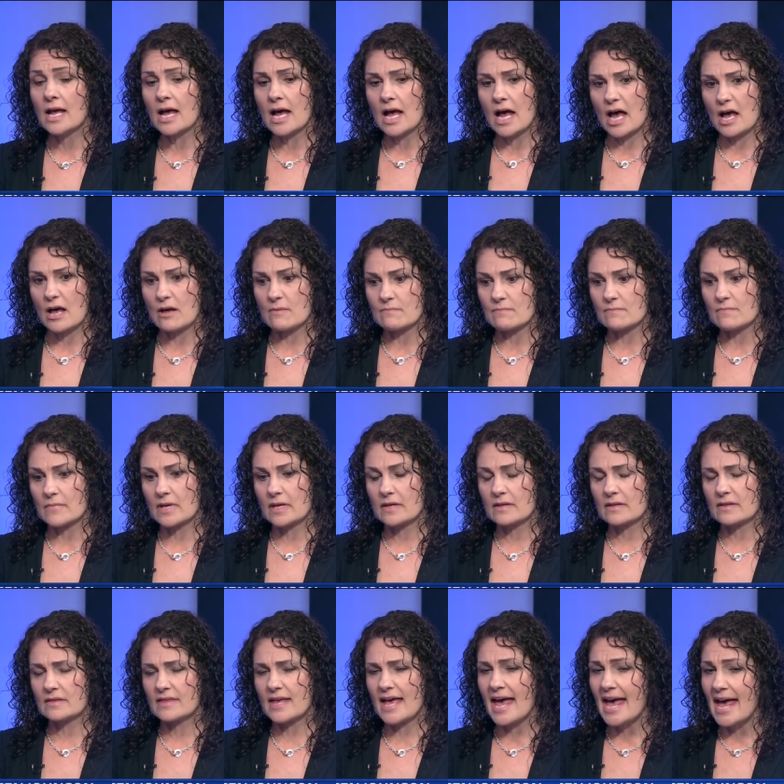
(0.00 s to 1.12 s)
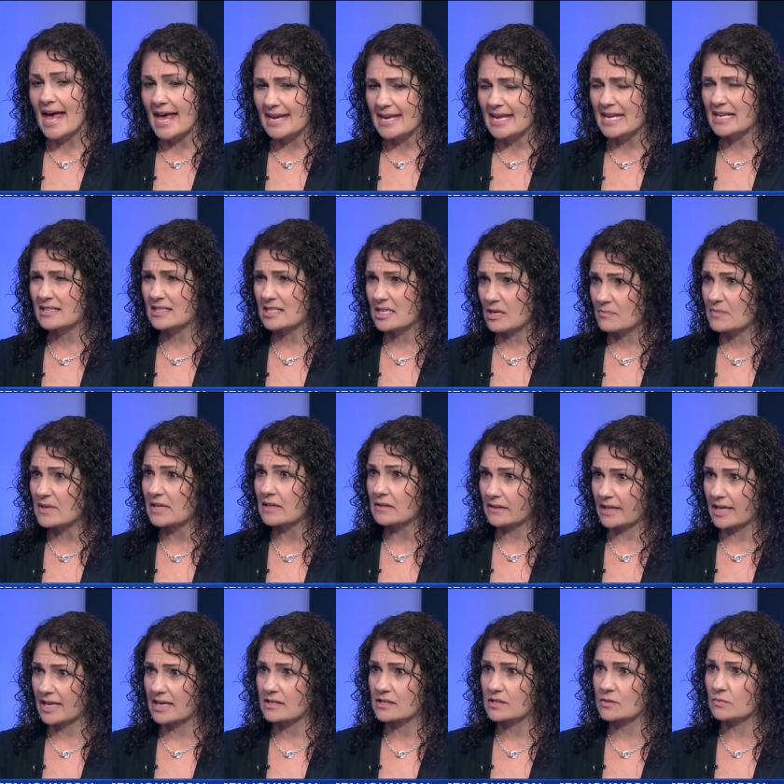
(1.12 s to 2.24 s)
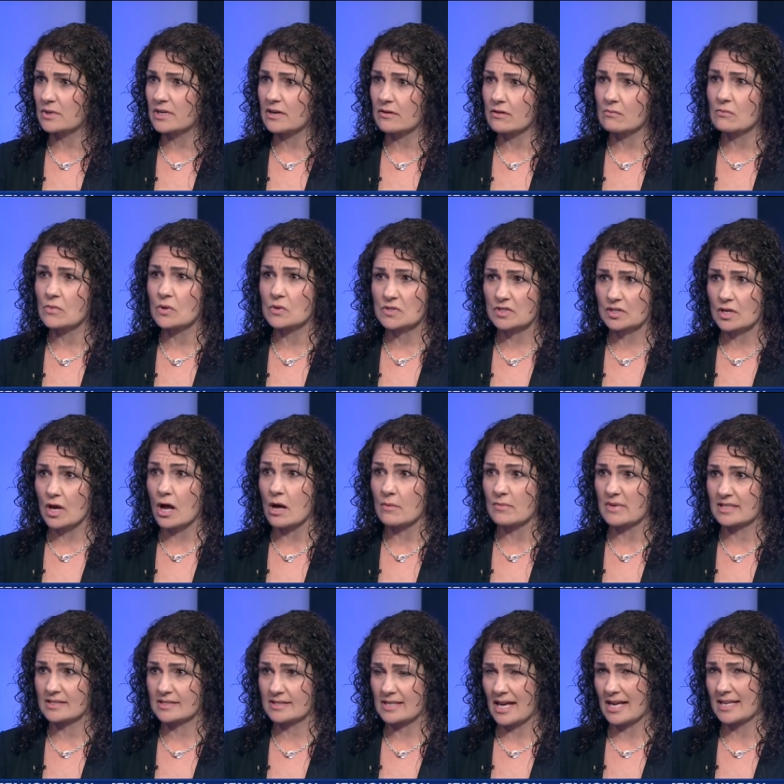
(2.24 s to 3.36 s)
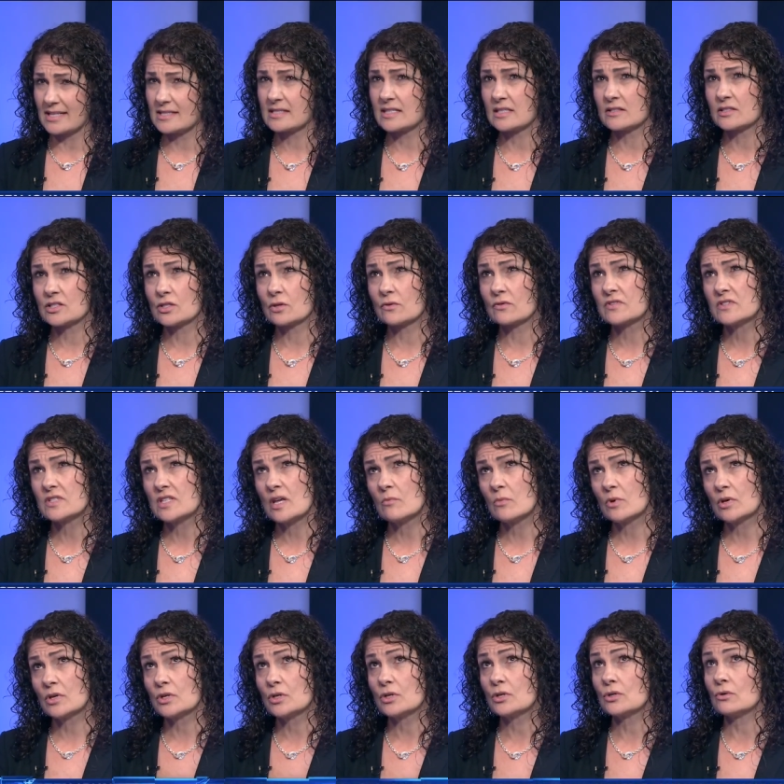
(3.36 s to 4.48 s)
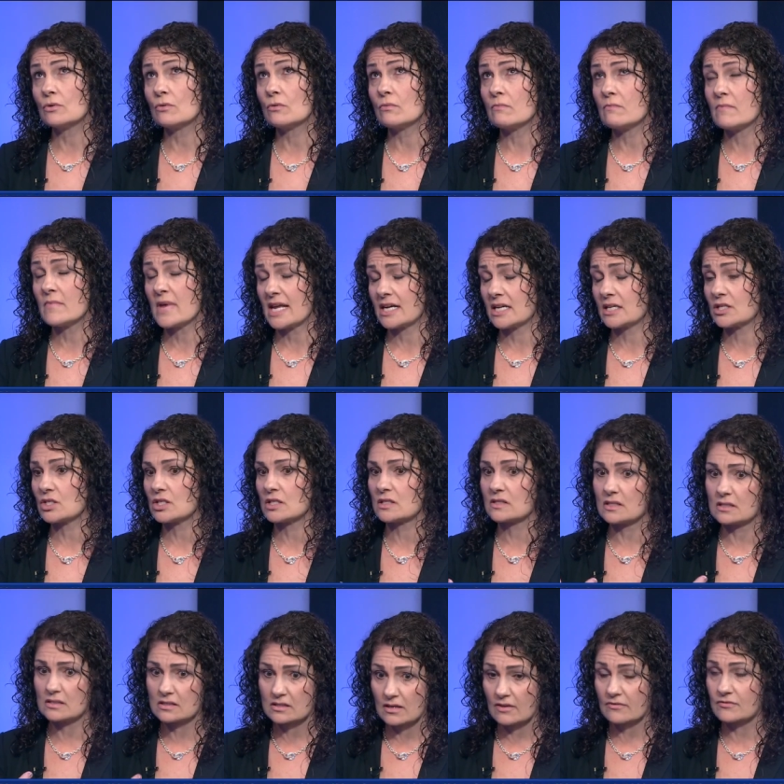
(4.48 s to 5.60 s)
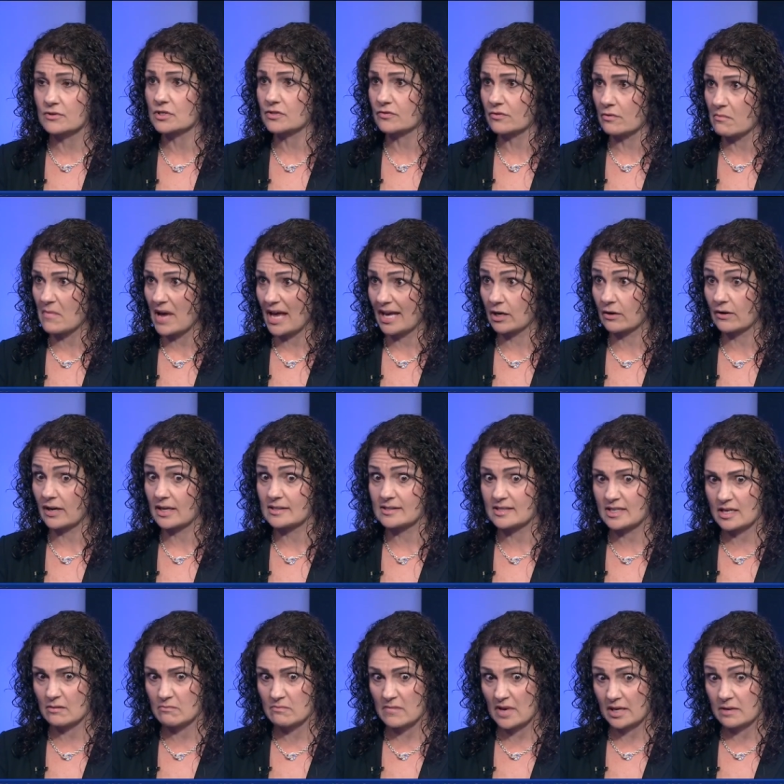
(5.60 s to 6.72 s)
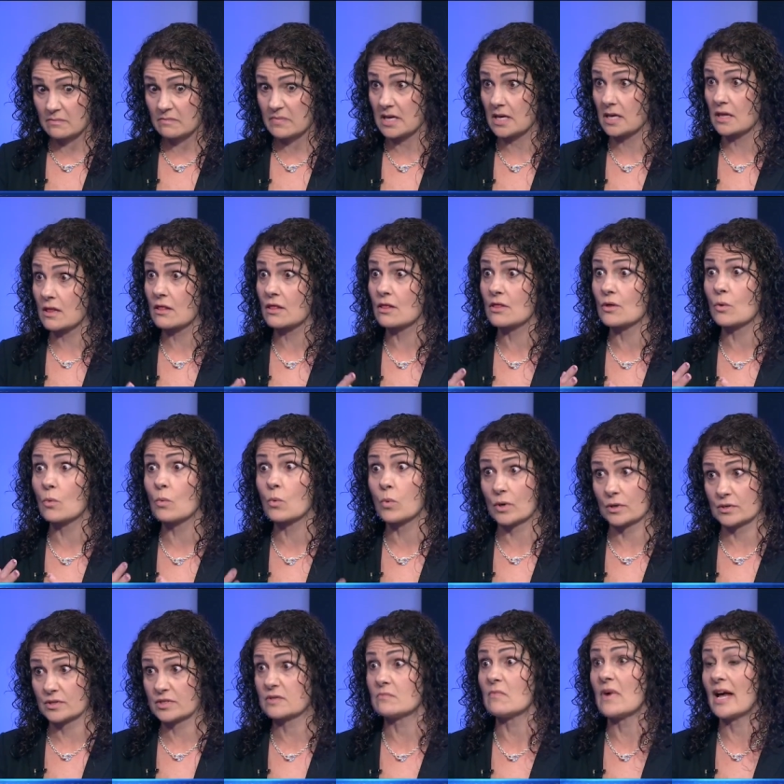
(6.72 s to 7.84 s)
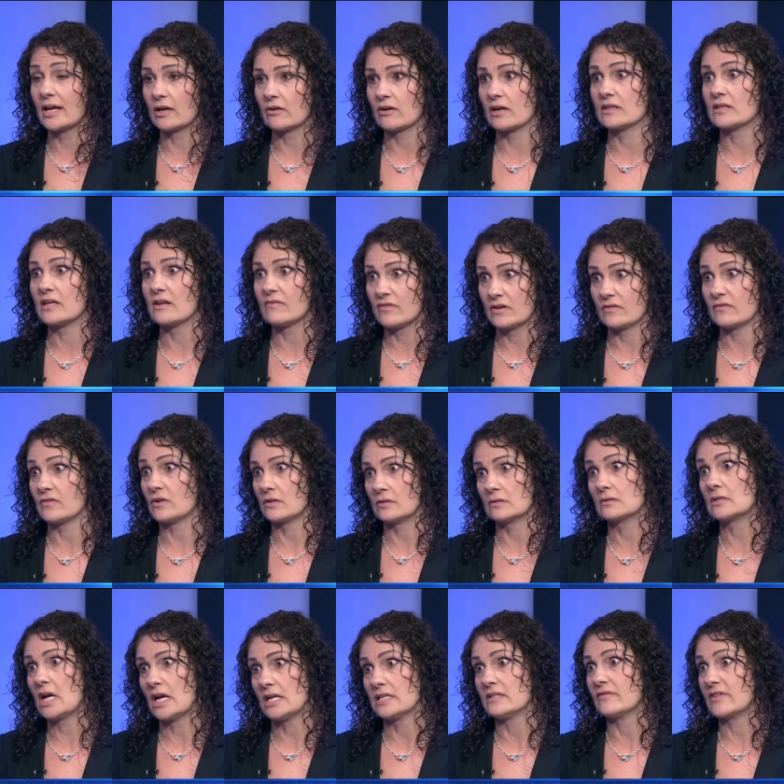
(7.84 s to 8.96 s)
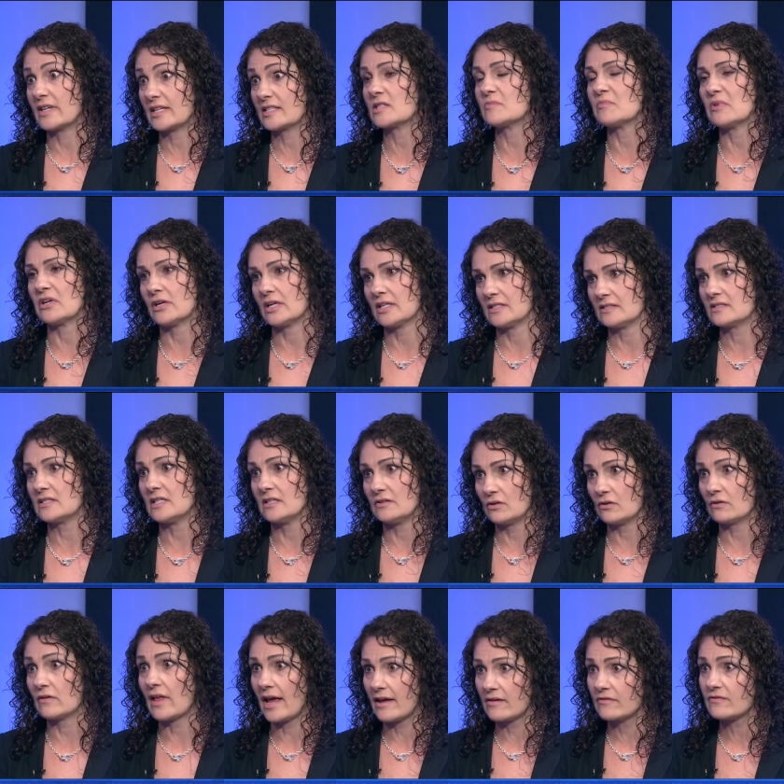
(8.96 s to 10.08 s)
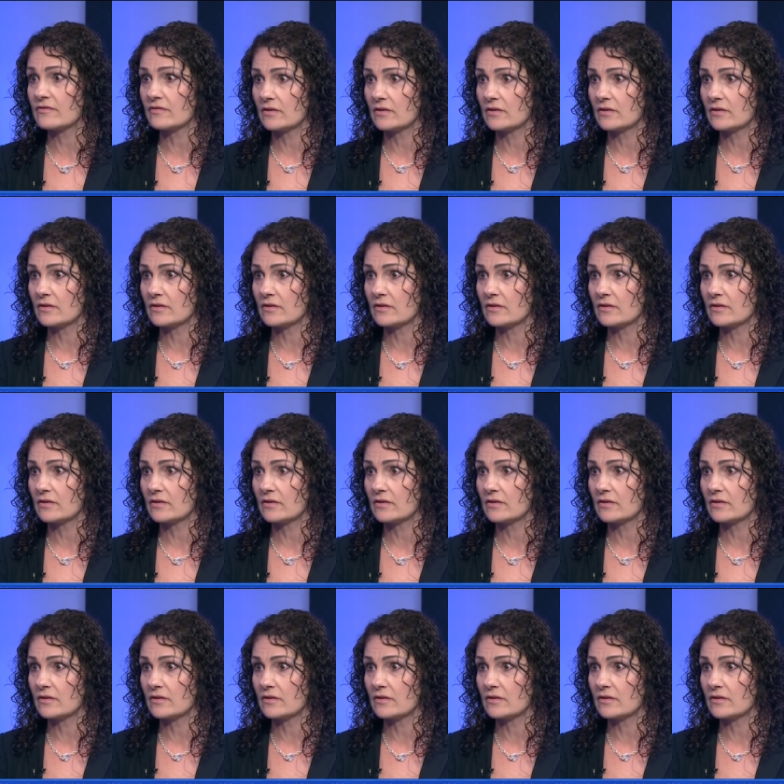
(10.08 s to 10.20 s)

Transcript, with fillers: Um, the headache typically is one of the most common signs, and so if someone who manages and suffers from migraines, it might be the worst migraine they've ever kind of experienced in their life.